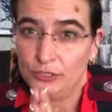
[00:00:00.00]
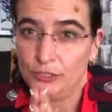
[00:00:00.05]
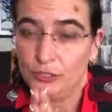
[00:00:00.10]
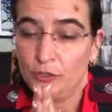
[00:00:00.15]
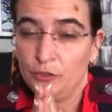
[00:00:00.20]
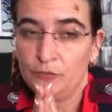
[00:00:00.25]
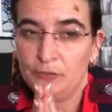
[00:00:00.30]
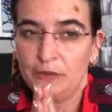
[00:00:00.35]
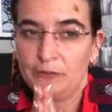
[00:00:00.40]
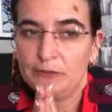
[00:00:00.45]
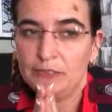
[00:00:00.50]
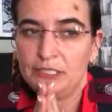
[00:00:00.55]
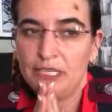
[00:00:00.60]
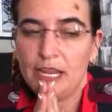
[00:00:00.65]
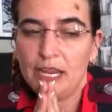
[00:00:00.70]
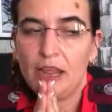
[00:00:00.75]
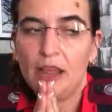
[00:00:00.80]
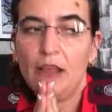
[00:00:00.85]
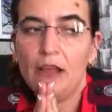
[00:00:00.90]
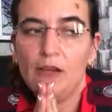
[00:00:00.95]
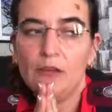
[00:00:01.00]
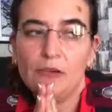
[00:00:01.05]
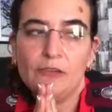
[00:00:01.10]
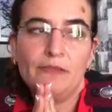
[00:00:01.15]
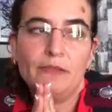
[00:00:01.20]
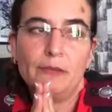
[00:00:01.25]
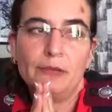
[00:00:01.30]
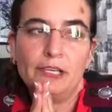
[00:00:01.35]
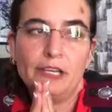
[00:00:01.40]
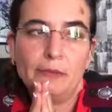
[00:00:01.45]
A lot of people say, oh, if
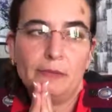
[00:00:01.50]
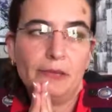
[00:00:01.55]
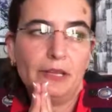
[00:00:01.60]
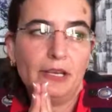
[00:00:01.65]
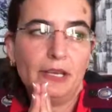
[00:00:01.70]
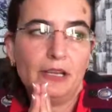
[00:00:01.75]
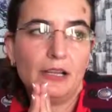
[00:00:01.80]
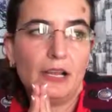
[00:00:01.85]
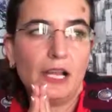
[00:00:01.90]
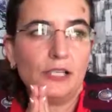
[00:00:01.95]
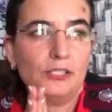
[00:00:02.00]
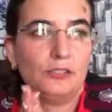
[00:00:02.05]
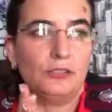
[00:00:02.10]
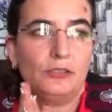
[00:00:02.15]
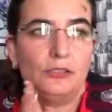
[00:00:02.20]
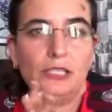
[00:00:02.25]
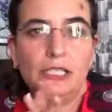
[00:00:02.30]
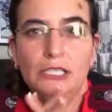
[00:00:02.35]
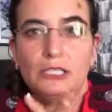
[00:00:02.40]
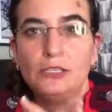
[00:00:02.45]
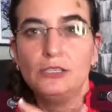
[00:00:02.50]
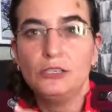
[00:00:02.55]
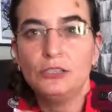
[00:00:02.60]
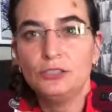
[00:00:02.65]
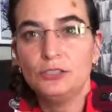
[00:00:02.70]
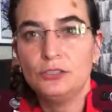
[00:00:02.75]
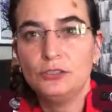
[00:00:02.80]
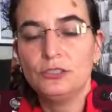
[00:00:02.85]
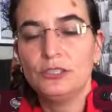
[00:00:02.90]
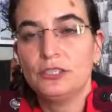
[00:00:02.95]
I'm a diabetic, I shouldn't eat
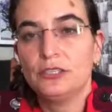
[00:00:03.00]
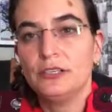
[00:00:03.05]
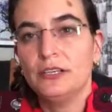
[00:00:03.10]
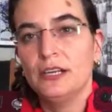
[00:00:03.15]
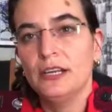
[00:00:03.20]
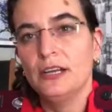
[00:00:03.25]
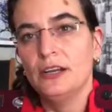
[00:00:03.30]
sugar.